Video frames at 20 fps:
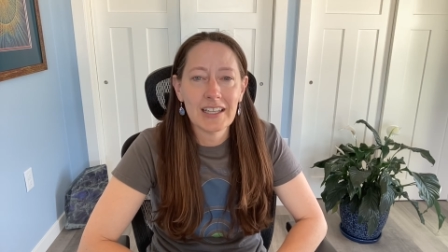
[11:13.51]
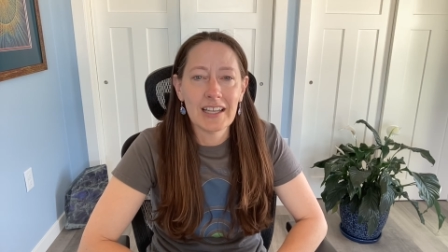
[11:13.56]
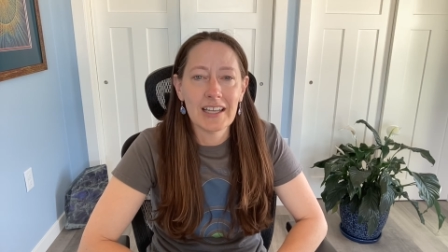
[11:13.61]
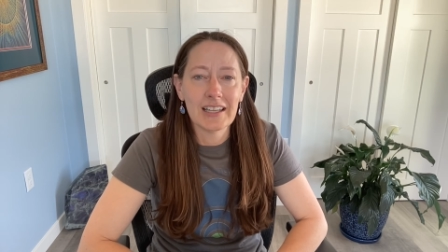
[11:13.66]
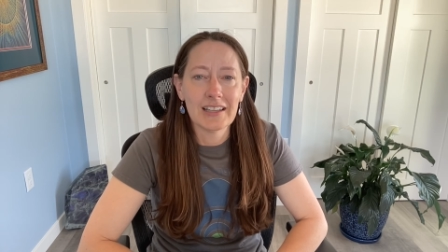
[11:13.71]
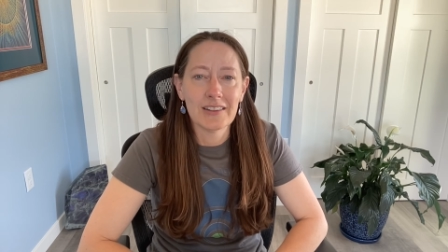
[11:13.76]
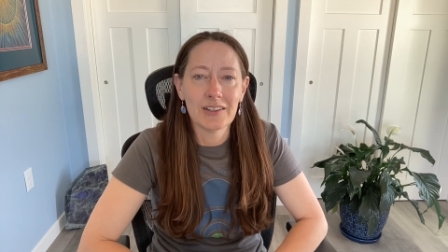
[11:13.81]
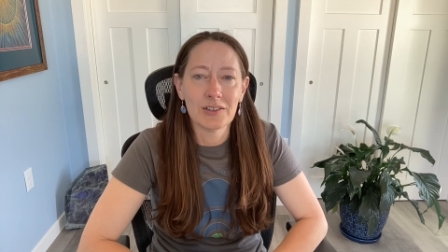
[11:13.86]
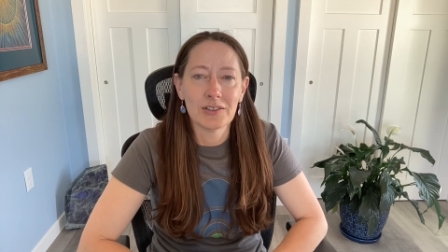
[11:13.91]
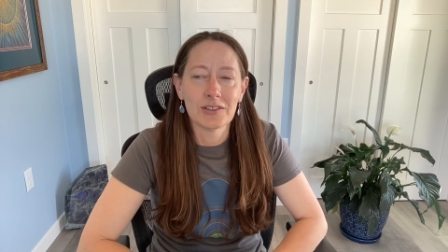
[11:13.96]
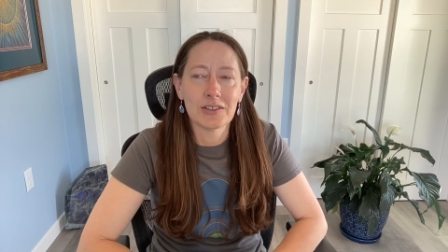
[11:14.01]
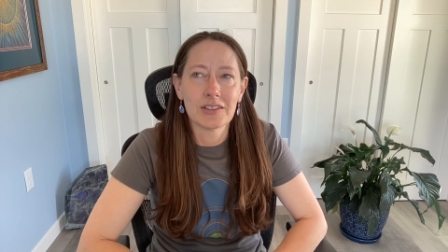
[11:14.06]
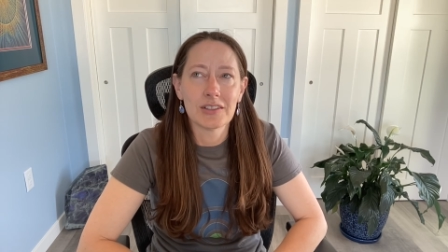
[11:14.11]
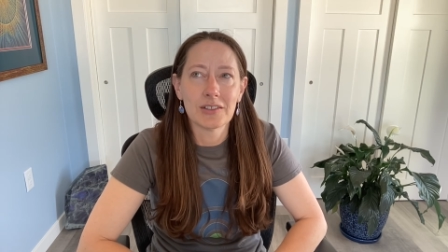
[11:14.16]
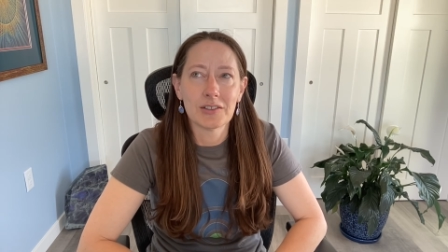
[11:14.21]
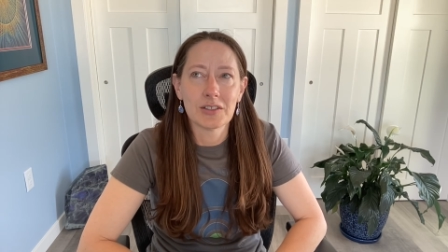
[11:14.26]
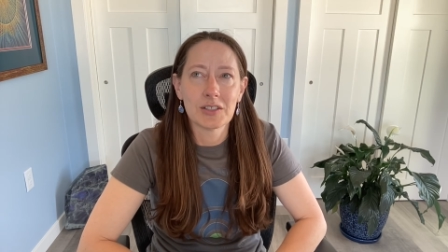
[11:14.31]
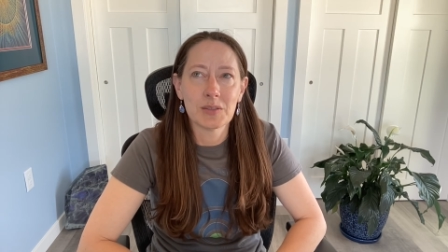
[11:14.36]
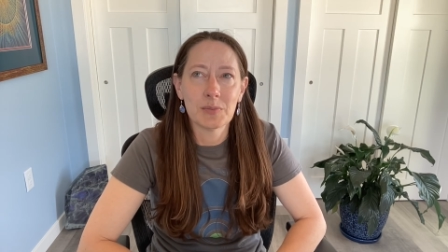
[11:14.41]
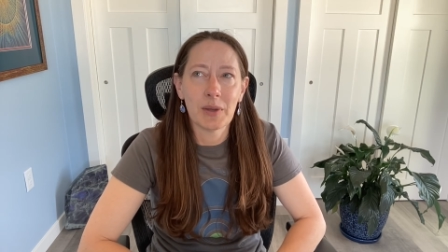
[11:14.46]
and
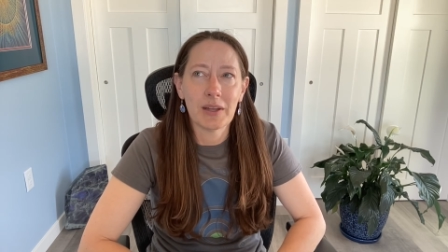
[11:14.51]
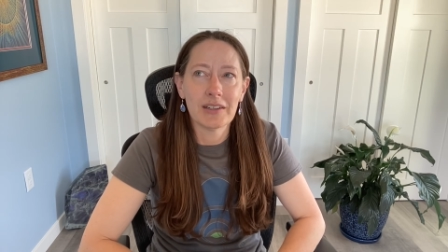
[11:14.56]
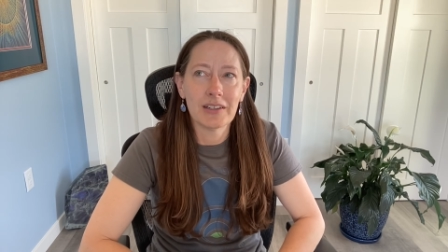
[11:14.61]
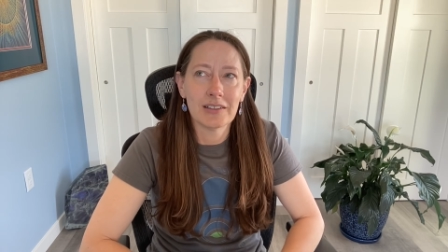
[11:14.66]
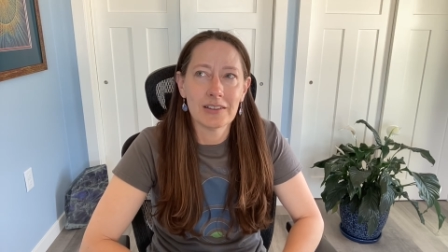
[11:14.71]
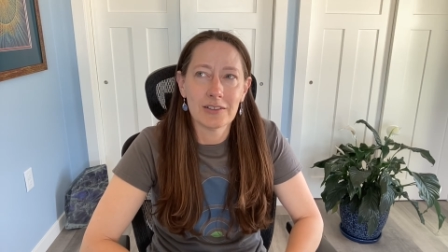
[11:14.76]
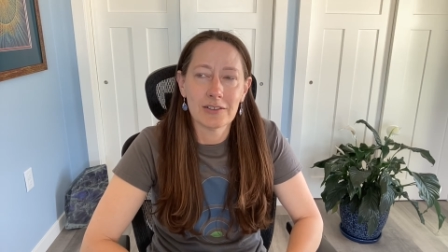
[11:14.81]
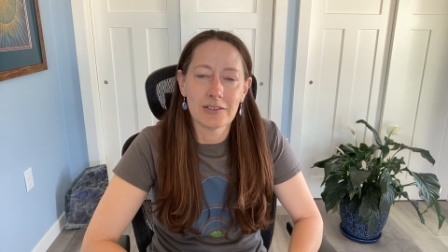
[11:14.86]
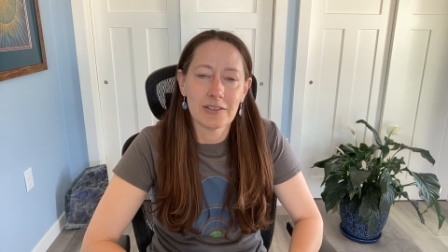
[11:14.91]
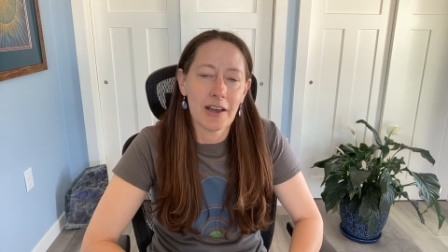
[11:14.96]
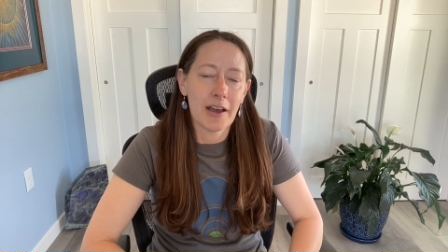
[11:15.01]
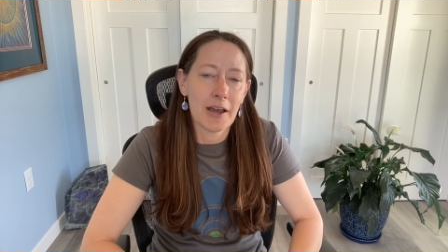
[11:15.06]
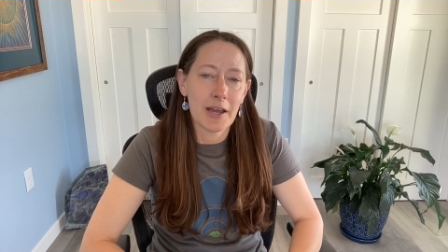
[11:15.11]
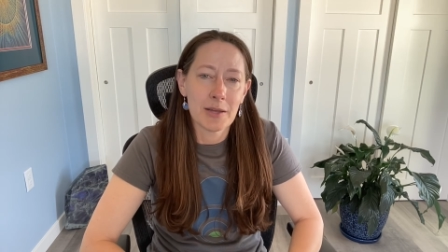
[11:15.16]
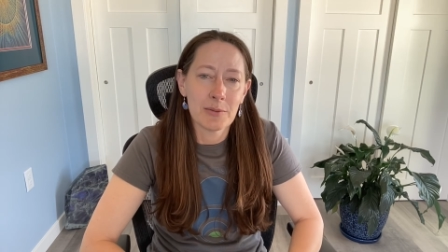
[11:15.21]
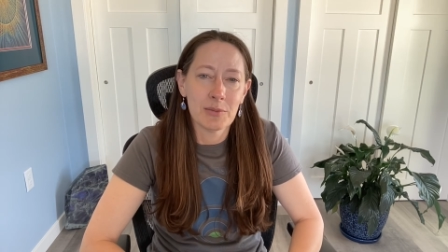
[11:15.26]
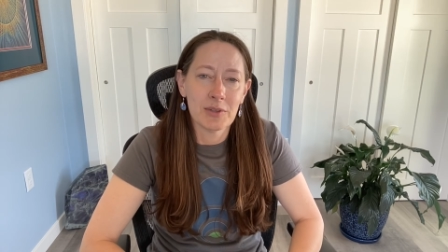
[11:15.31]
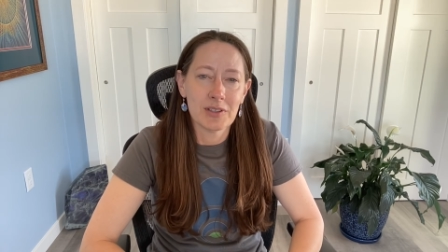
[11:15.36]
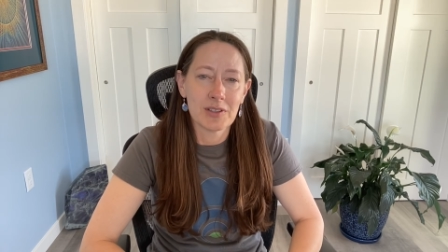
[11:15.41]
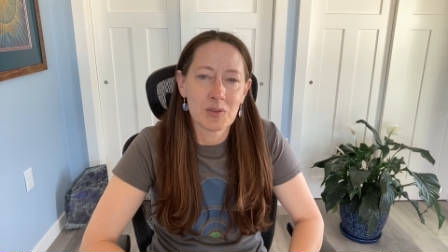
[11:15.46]
they're spending their
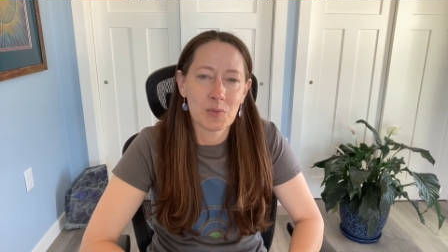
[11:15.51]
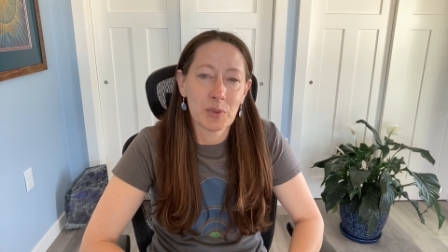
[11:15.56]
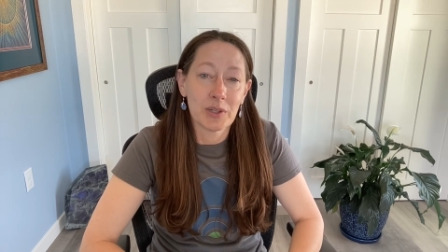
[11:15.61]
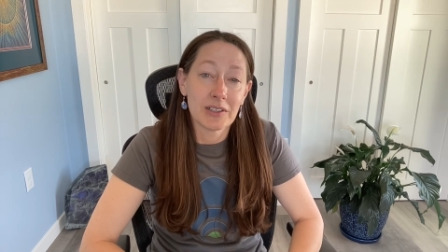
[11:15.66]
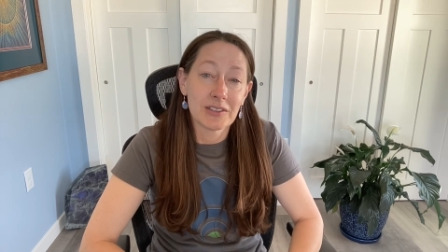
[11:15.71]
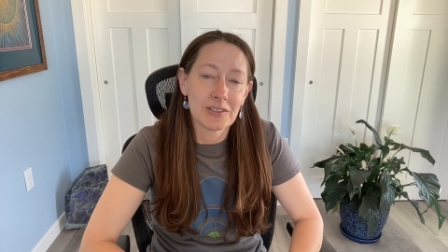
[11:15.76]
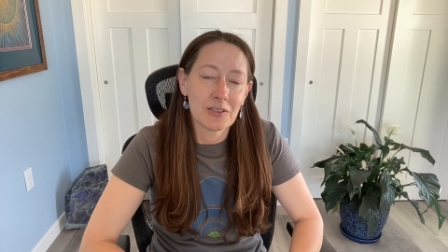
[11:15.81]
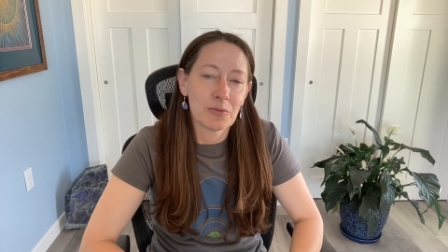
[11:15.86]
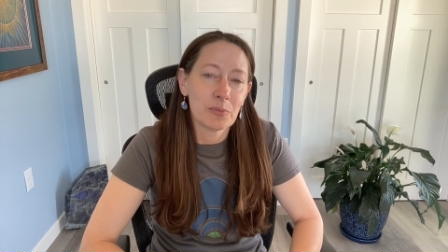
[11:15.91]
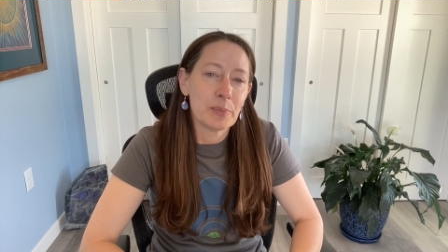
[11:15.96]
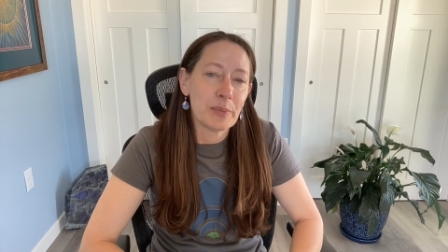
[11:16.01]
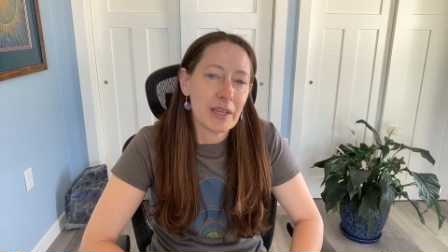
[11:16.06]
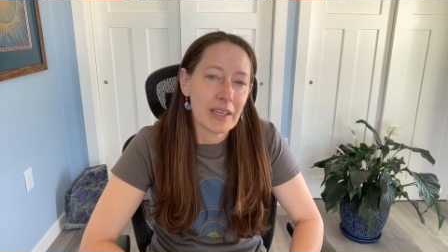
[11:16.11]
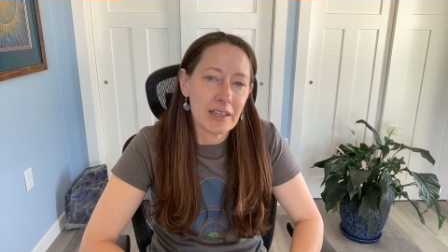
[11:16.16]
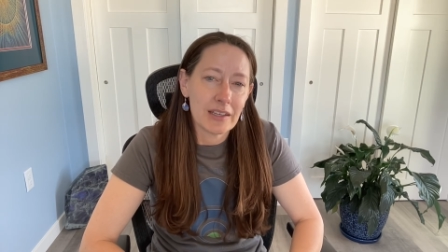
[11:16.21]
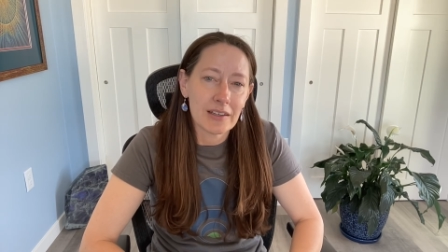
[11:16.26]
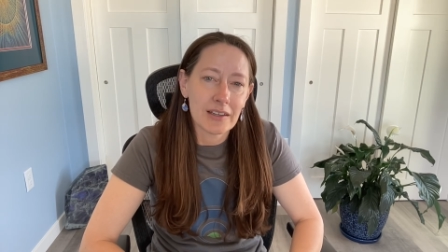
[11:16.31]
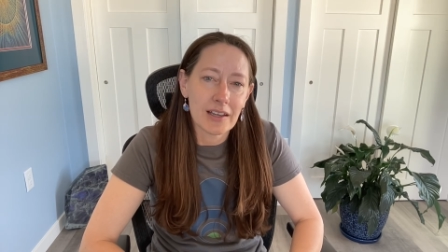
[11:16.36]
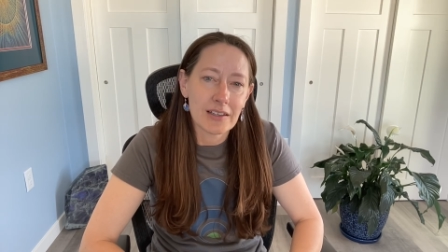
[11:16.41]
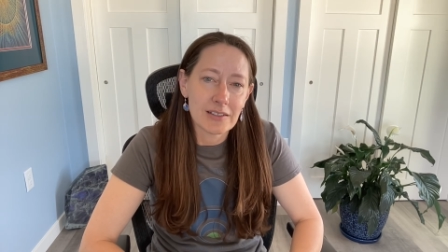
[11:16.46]
time in this place of
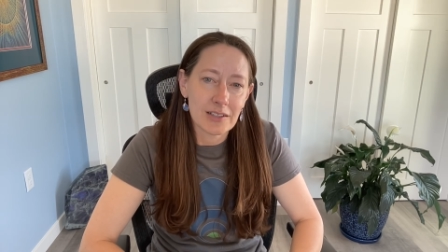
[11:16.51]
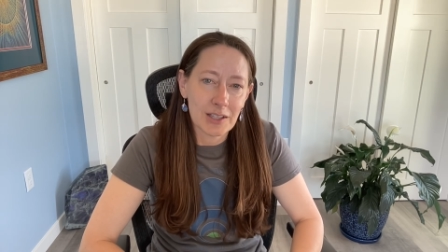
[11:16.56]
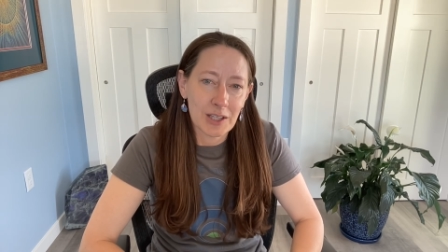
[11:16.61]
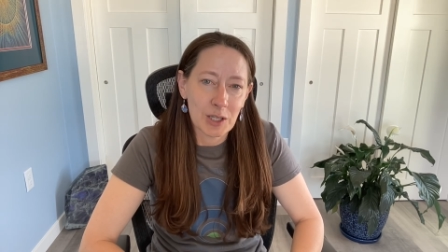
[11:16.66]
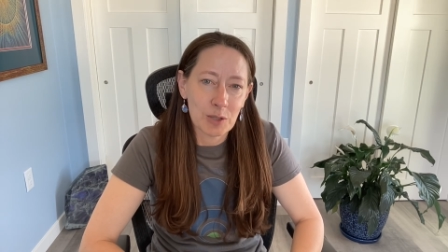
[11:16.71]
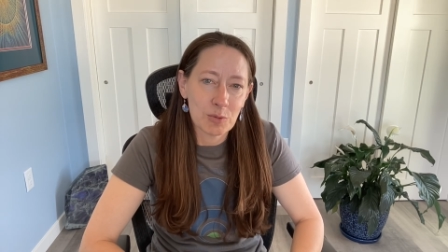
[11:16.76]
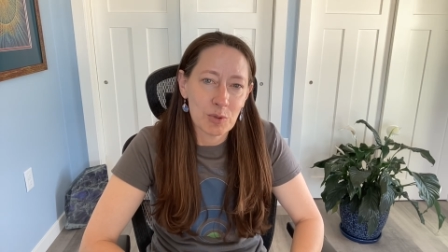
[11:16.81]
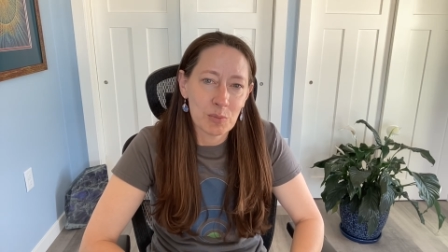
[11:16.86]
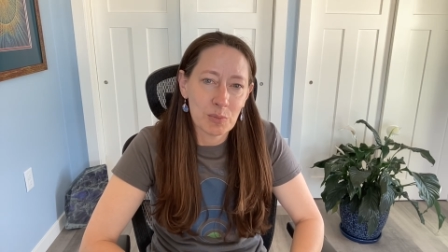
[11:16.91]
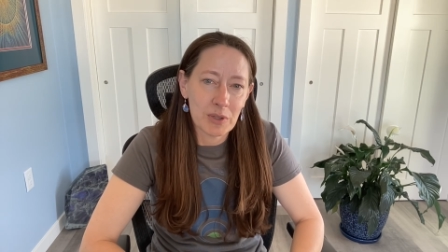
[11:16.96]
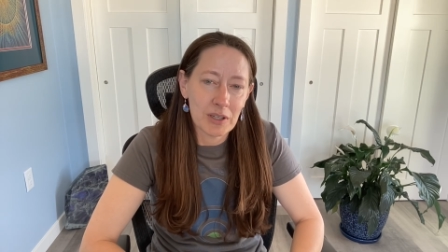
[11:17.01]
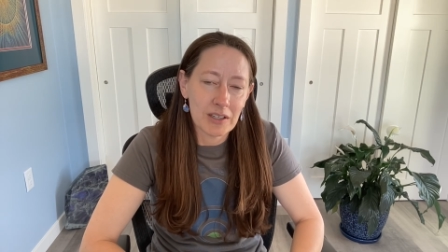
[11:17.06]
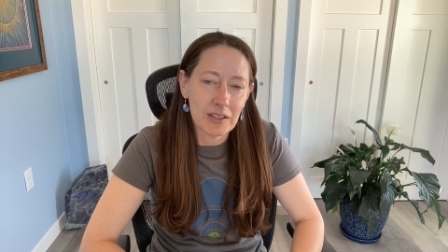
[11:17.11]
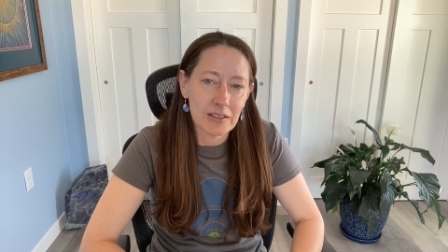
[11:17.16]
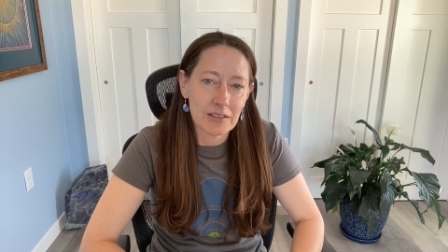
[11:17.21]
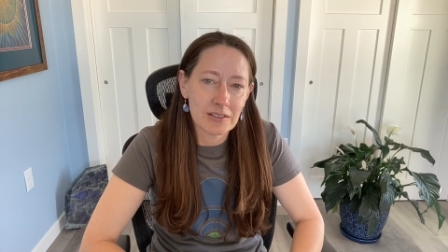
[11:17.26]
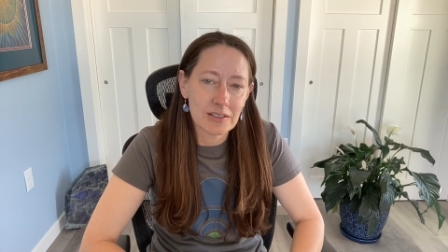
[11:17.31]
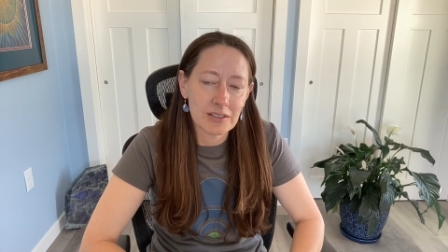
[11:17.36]
being as a human being.